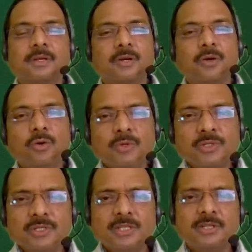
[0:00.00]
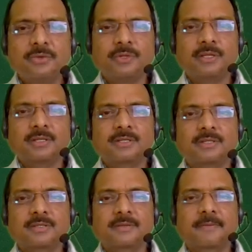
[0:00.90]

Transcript: Homocystinurias.